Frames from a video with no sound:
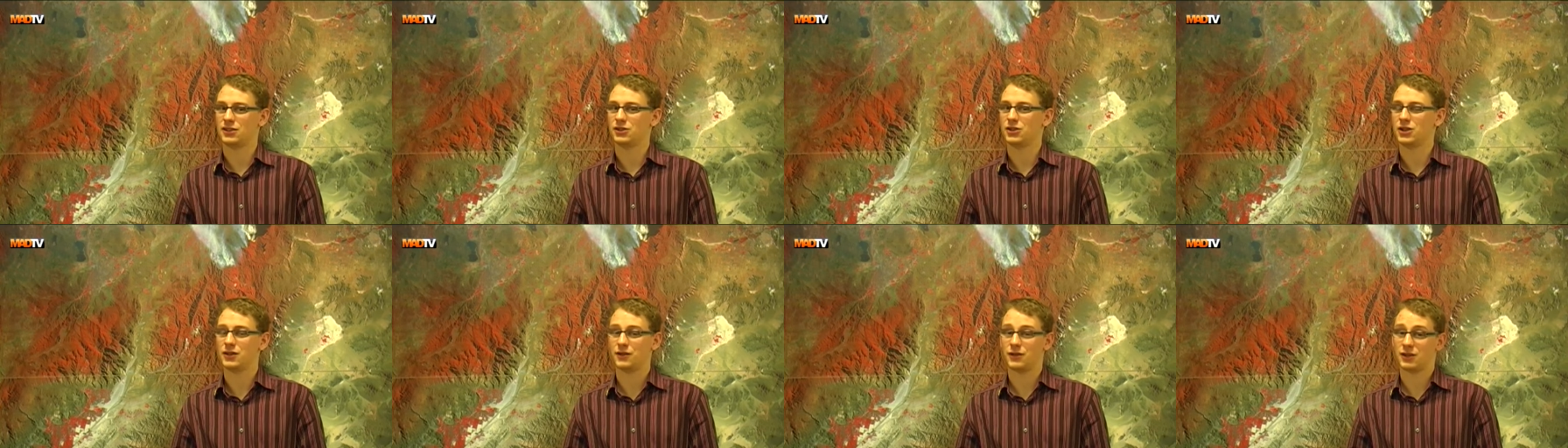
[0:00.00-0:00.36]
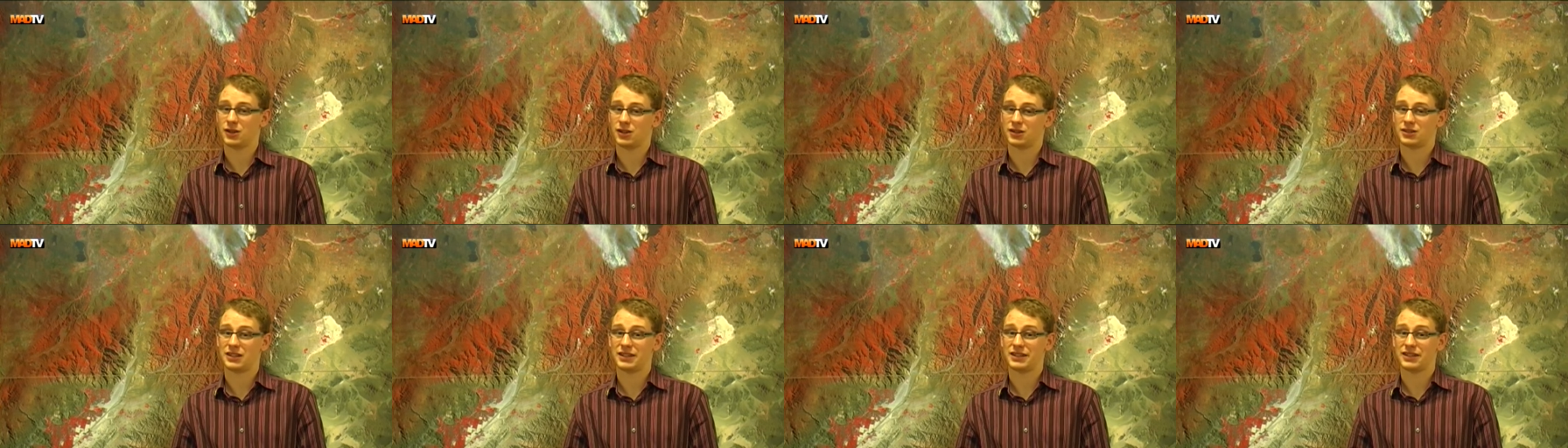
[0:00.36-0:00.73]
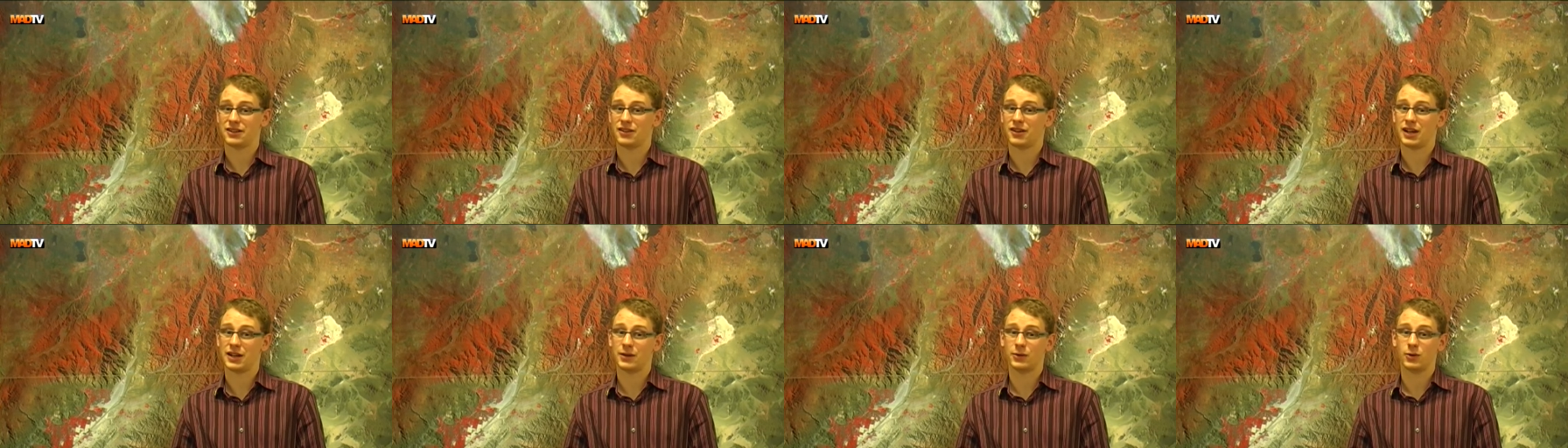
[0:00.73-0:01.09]
our university to
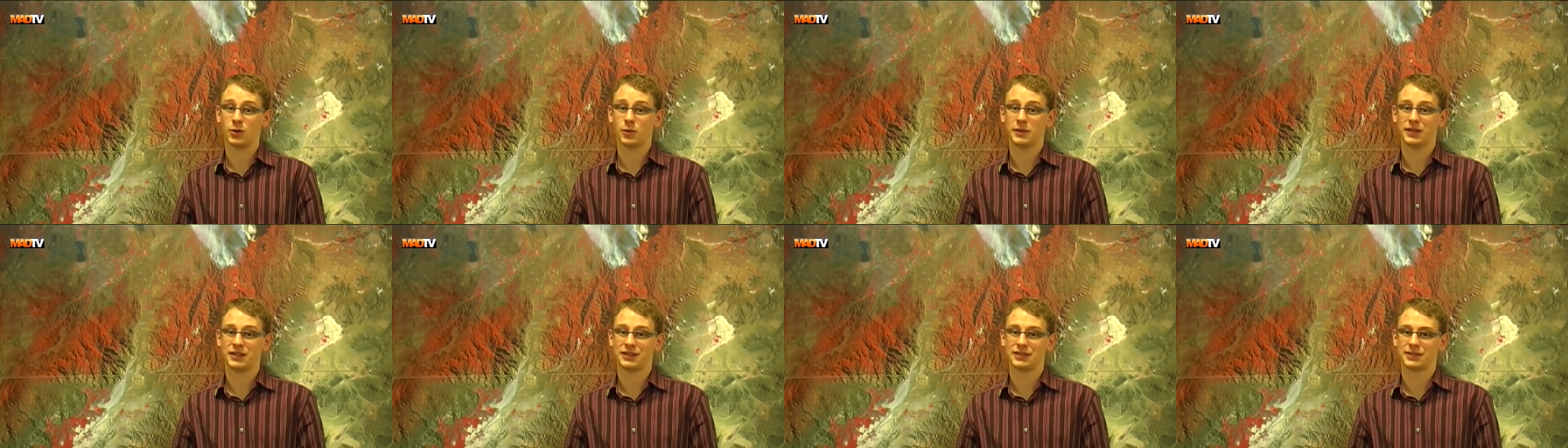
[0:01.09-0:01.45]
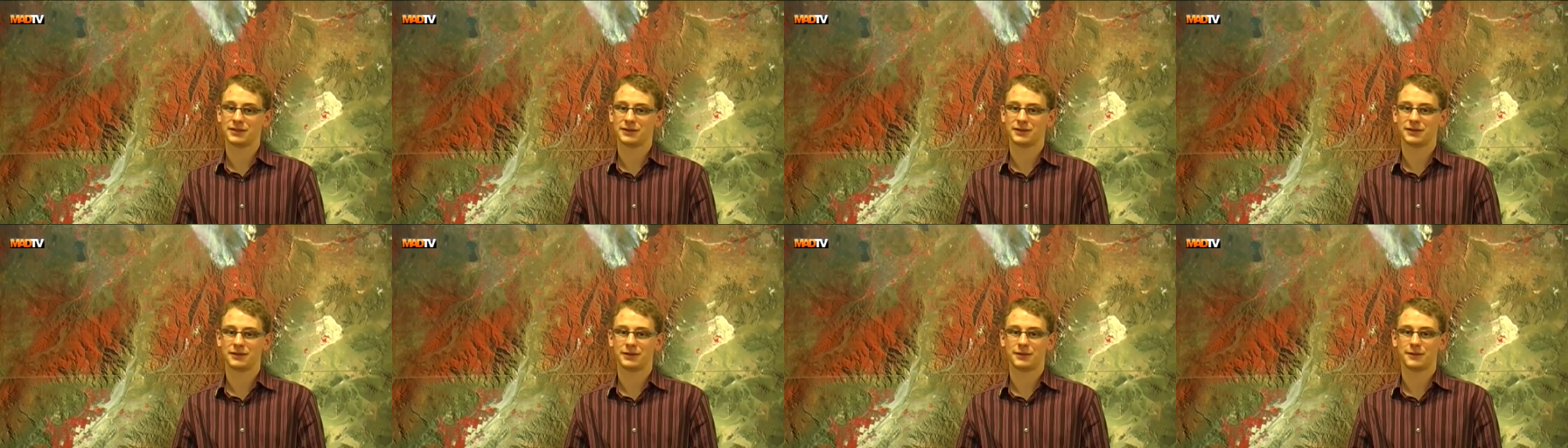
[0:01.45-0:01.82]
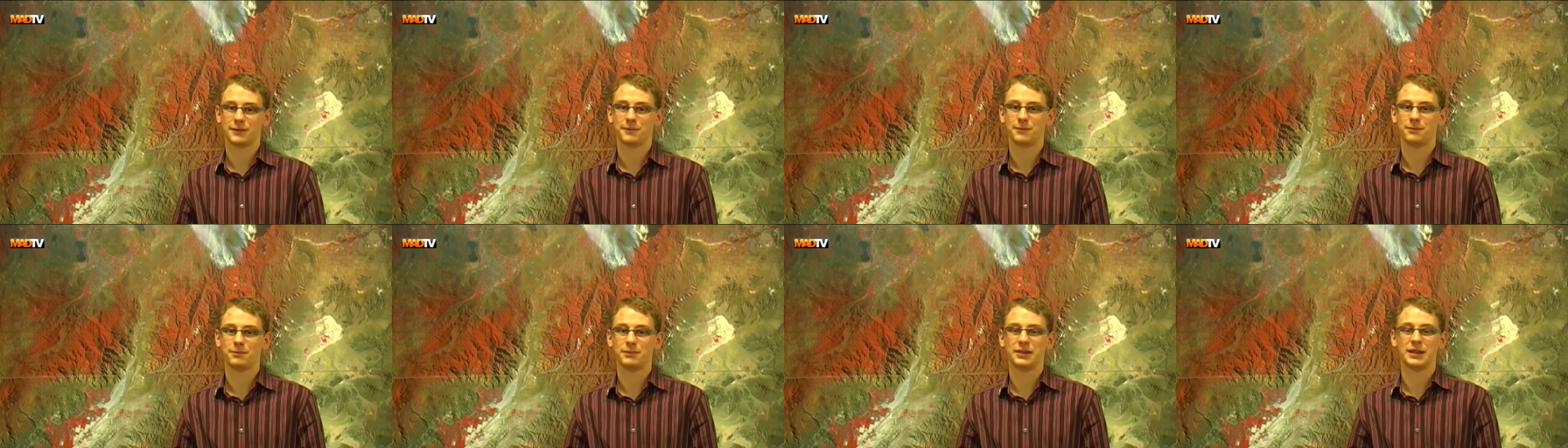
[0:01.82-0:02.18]
higher orbits.
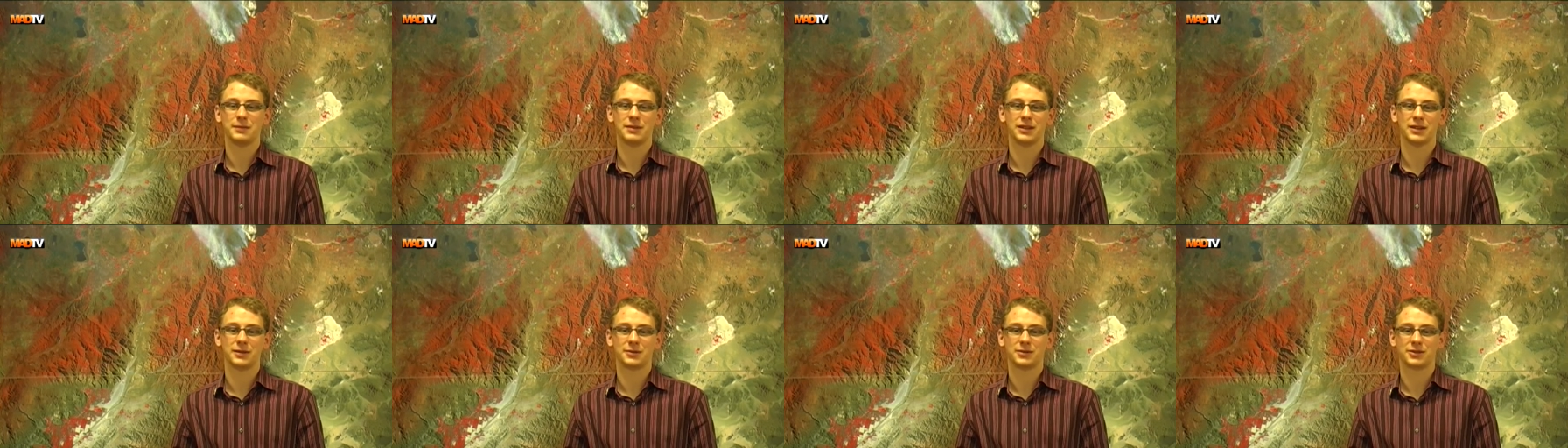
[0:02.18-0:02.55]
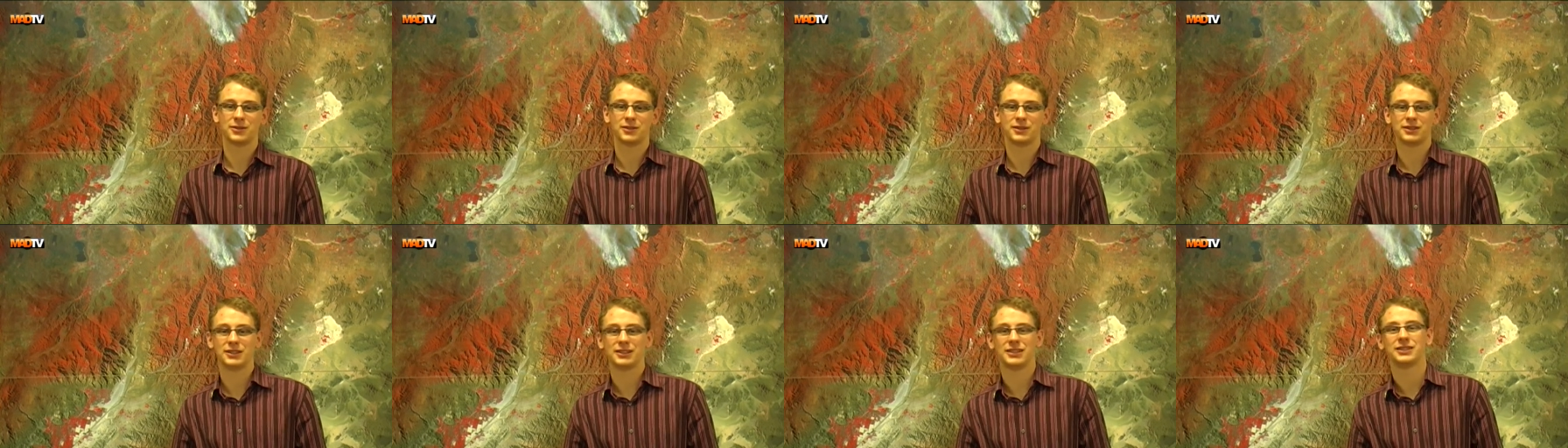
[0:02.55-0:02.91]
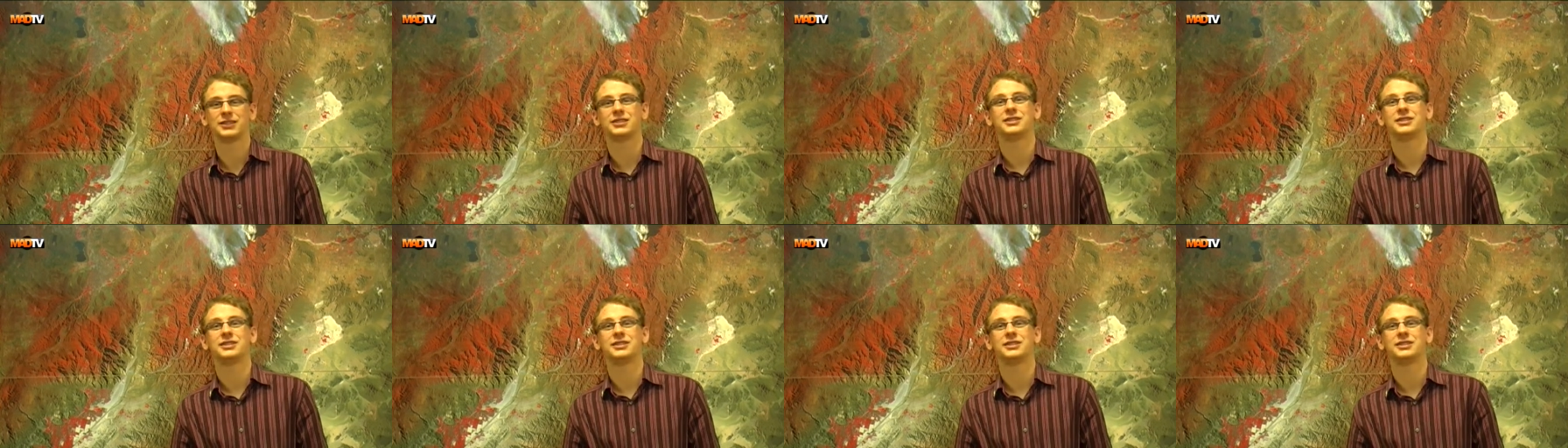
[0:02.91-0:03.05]
Beam me up, Scotty.